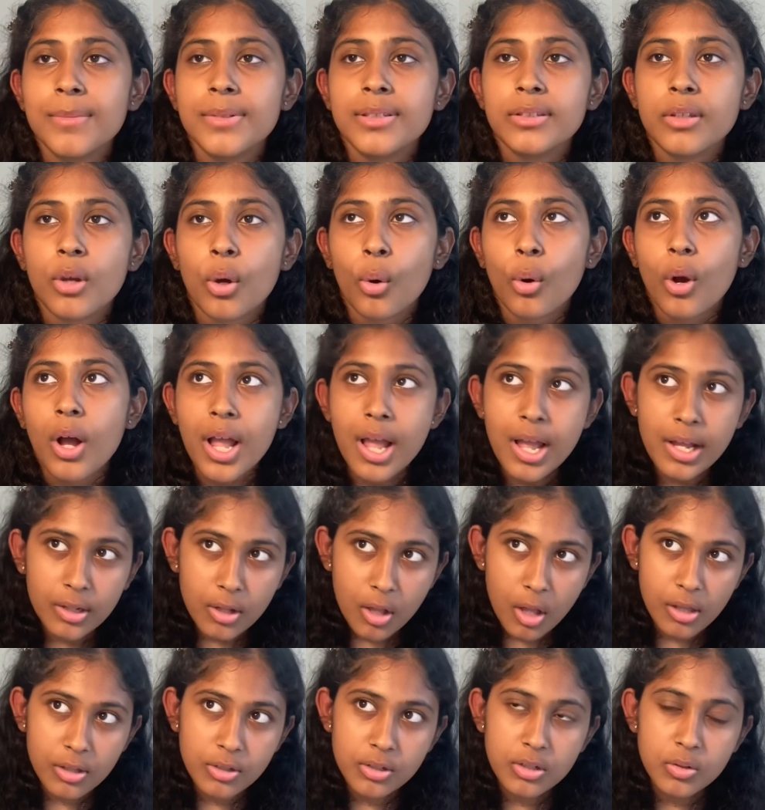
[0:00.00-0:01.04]
So
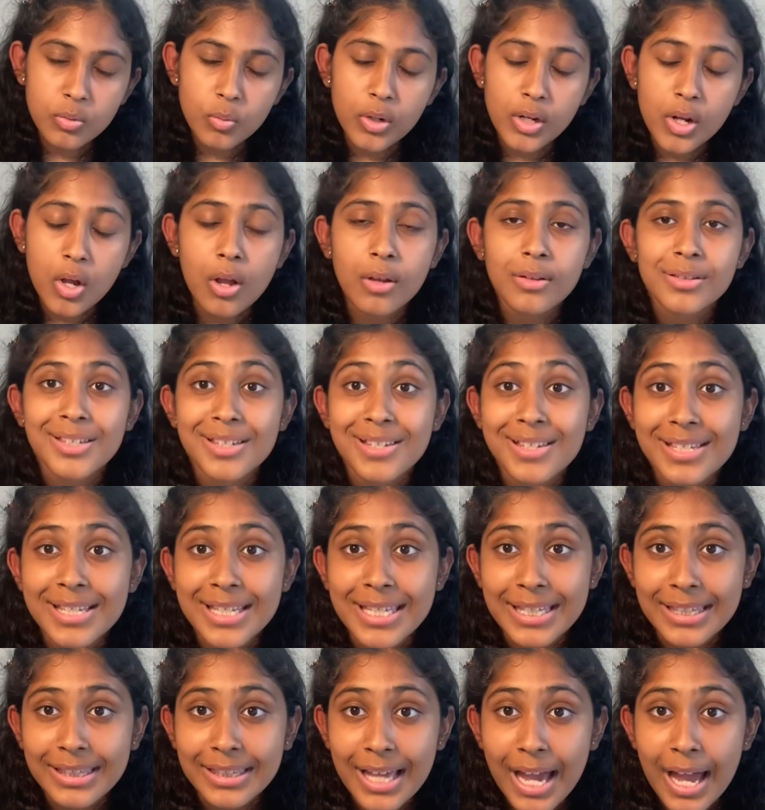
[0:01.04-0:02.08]
colleges want to also
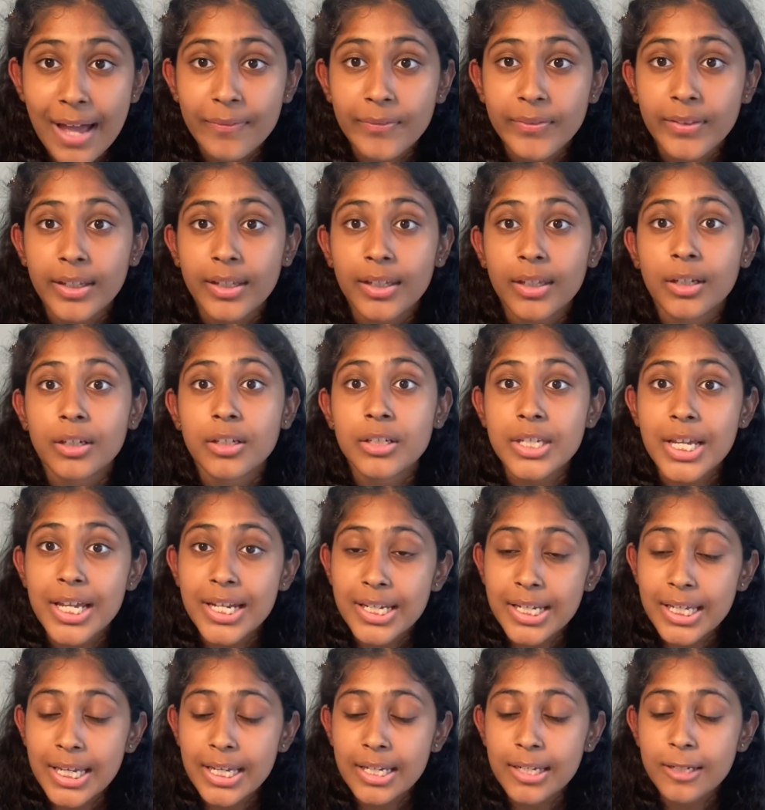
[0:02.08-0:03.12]
see that you're
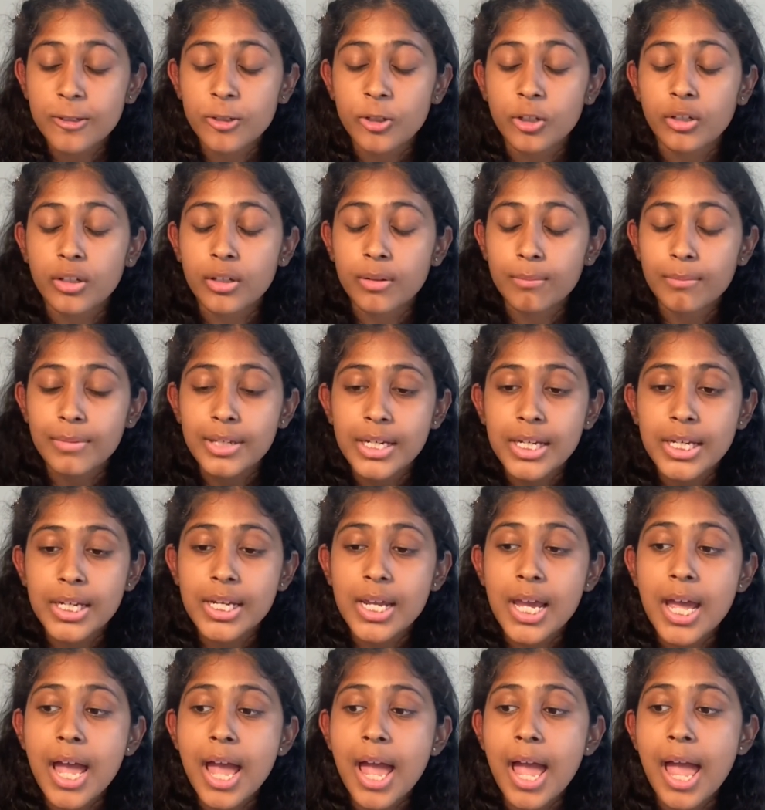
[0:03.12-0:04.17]
dedicated, you're
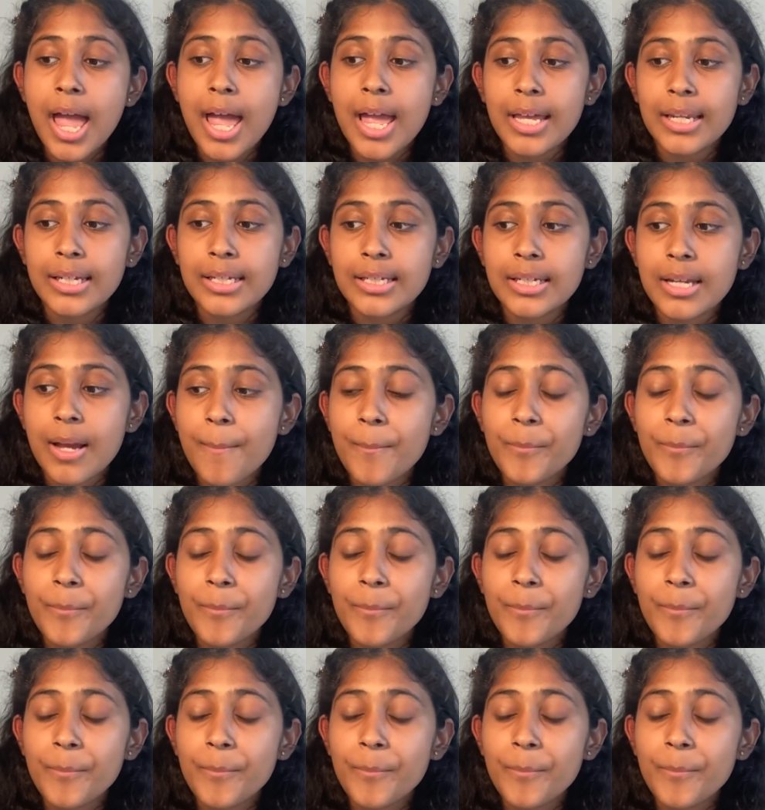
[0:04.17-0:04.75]
committed. And